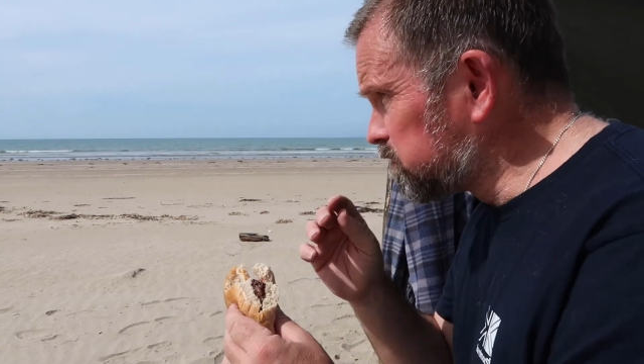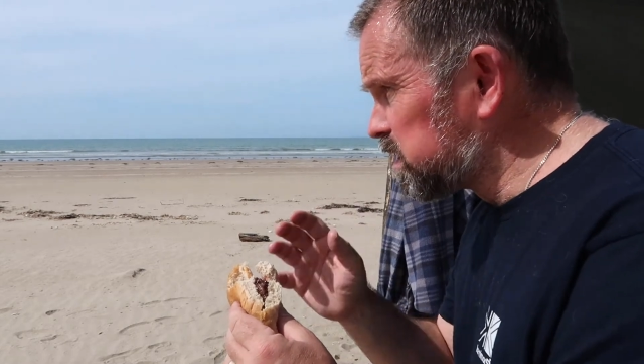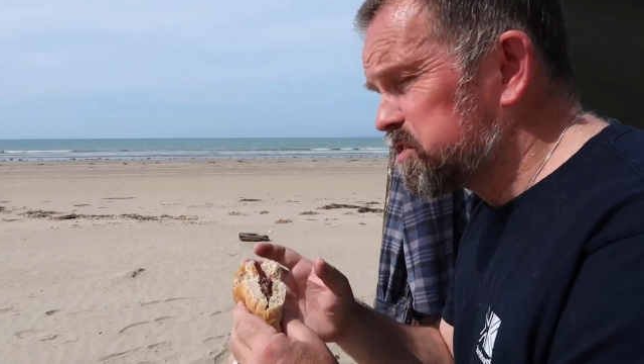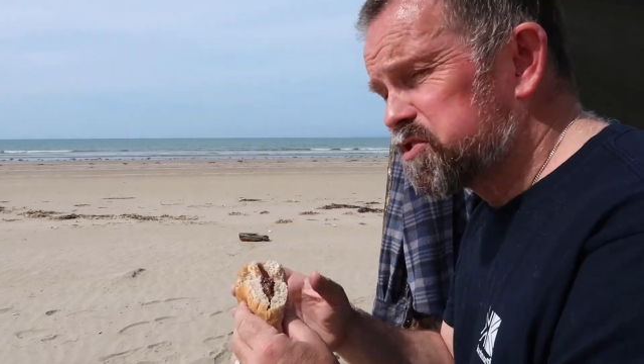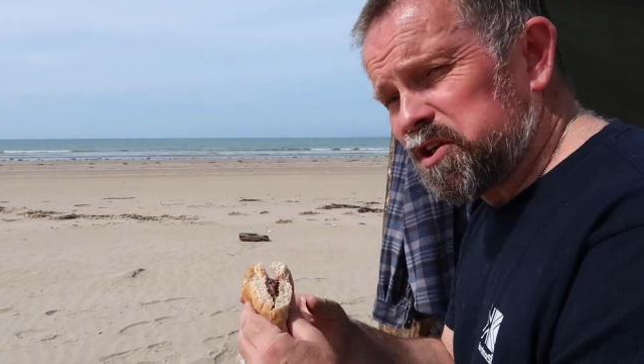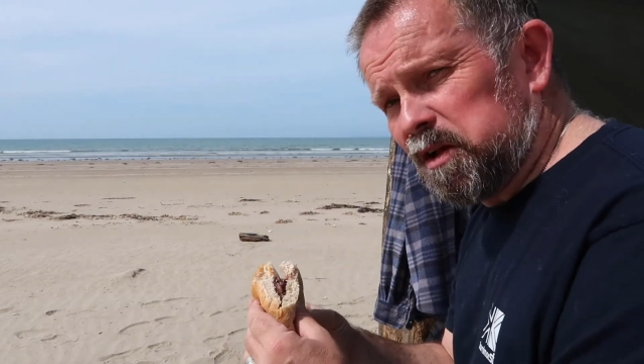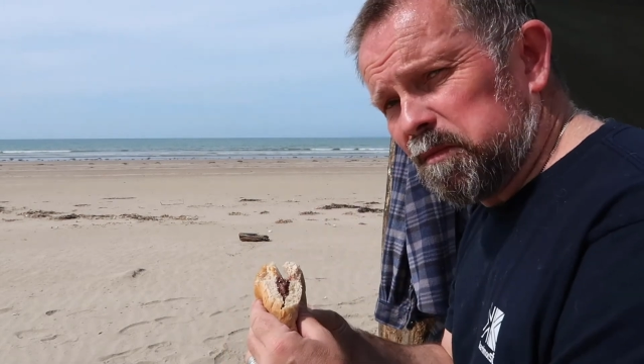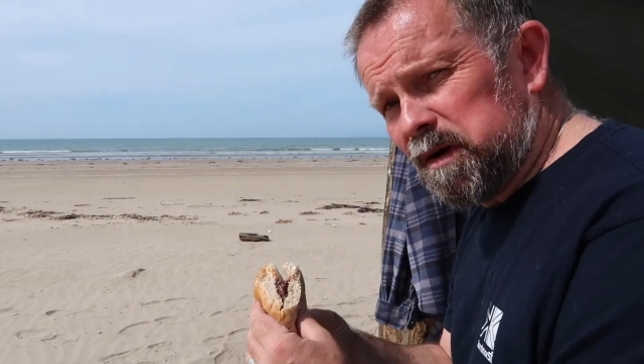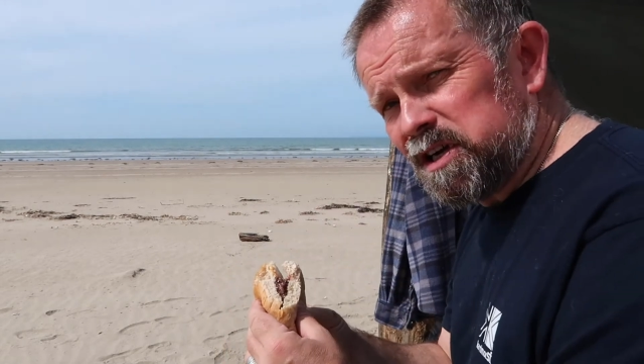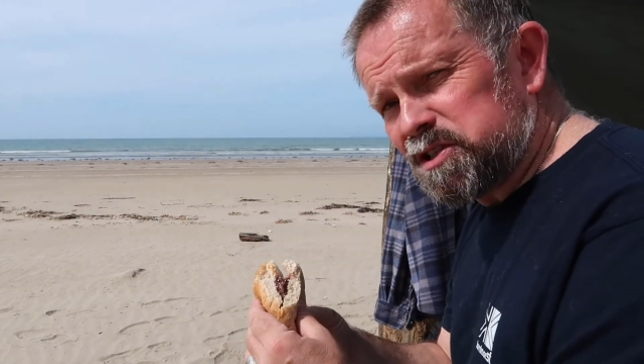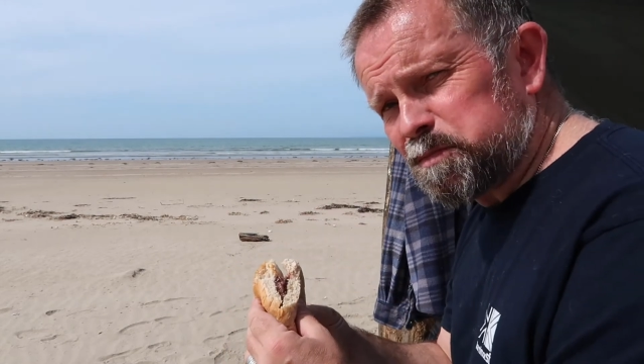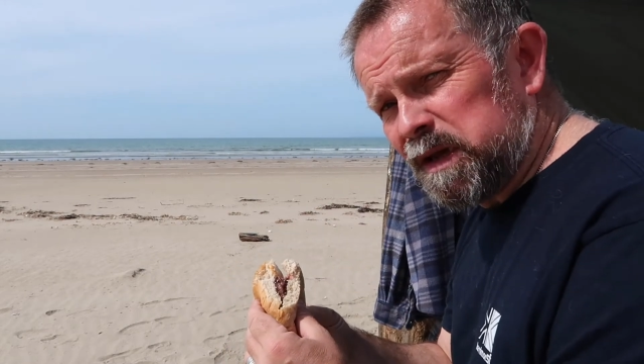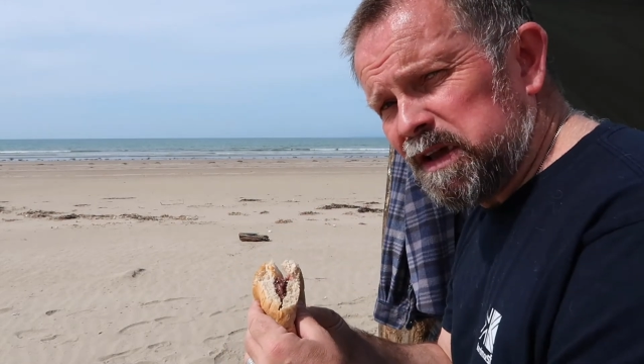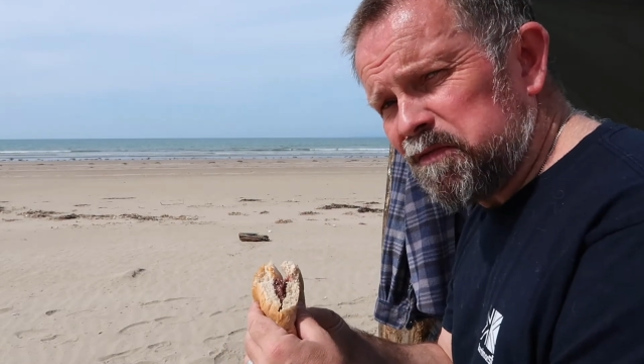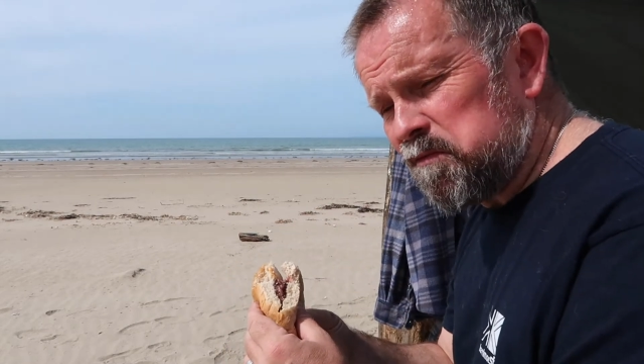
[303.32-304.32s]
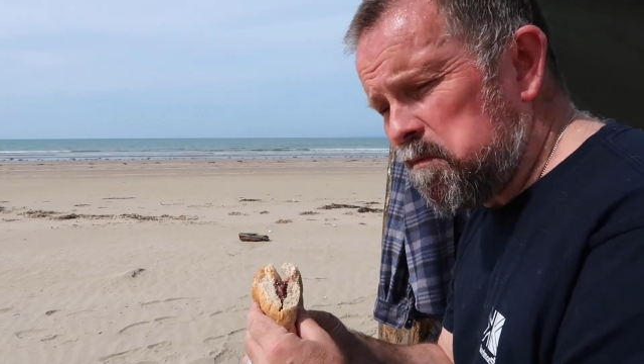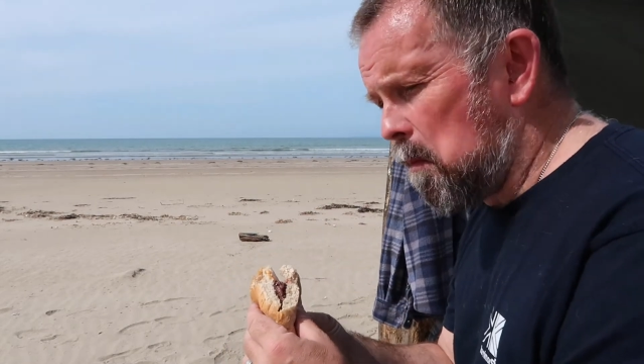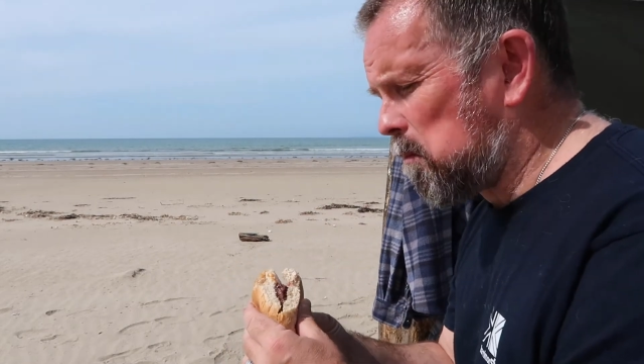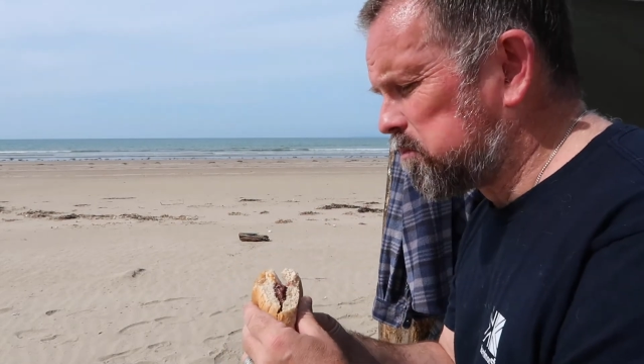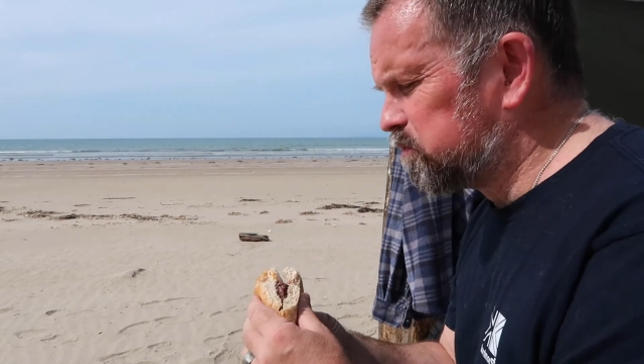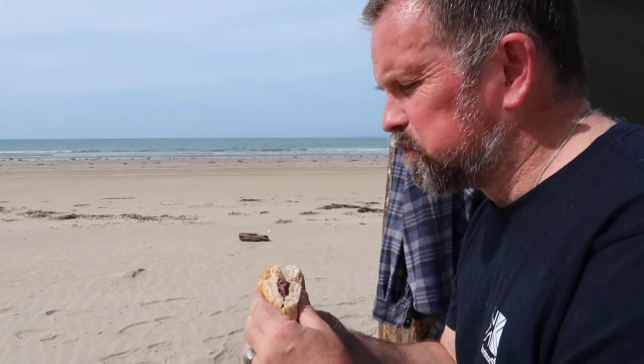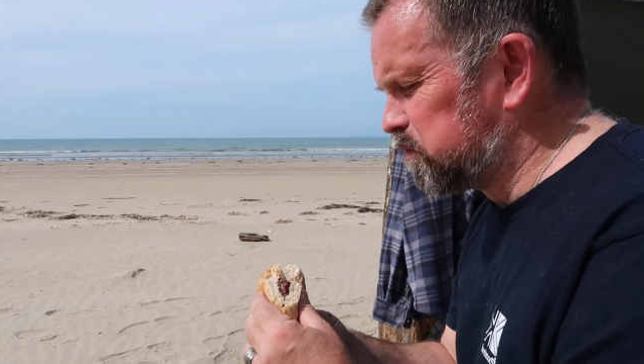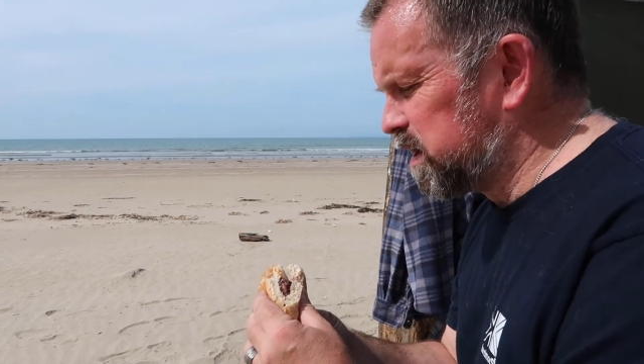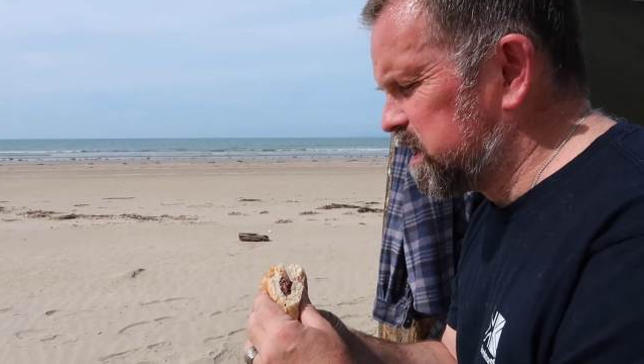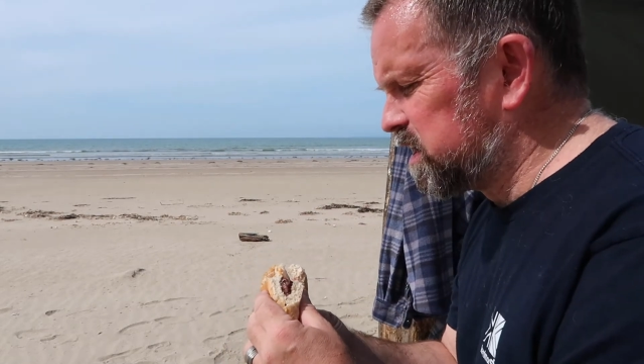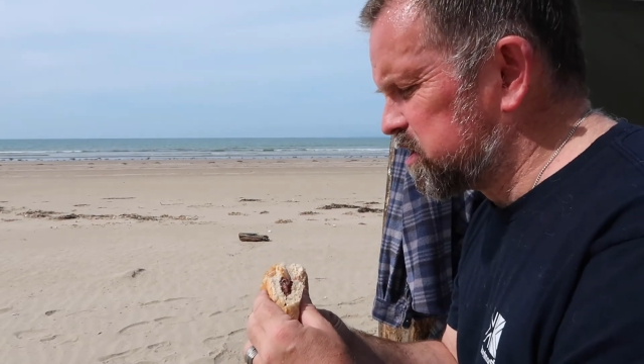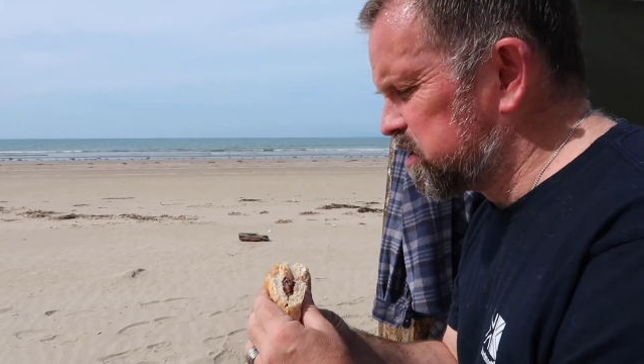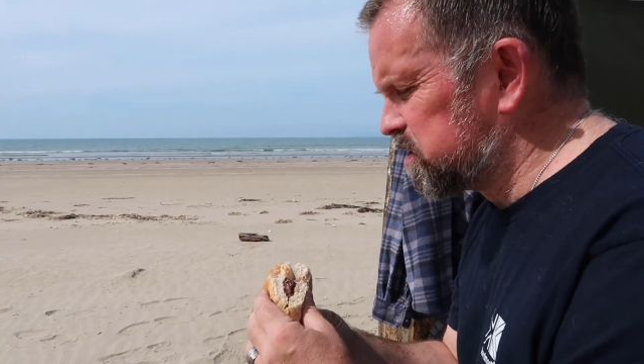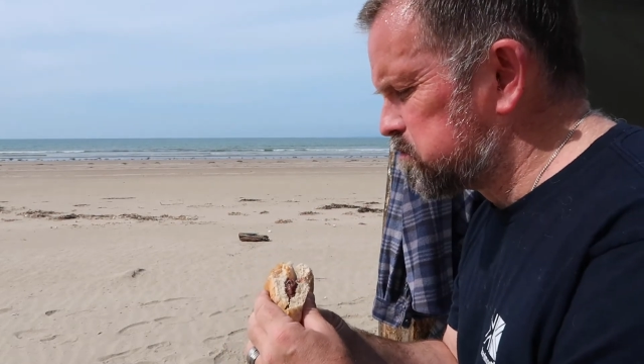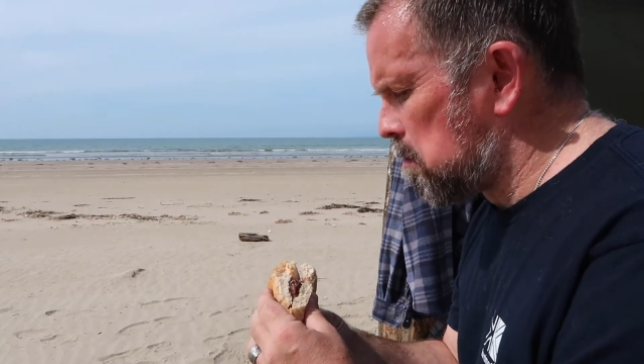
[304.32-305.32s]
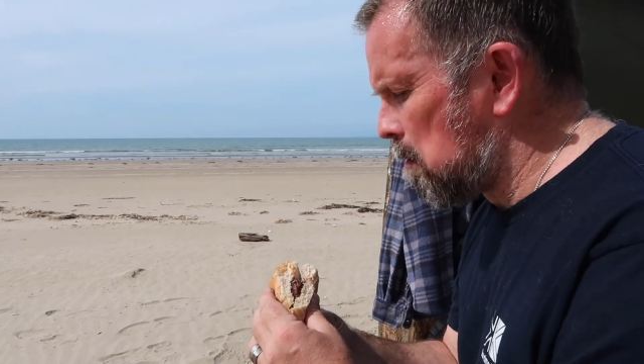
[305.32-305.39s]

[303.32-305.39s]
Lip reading: salt marsh beef, really good.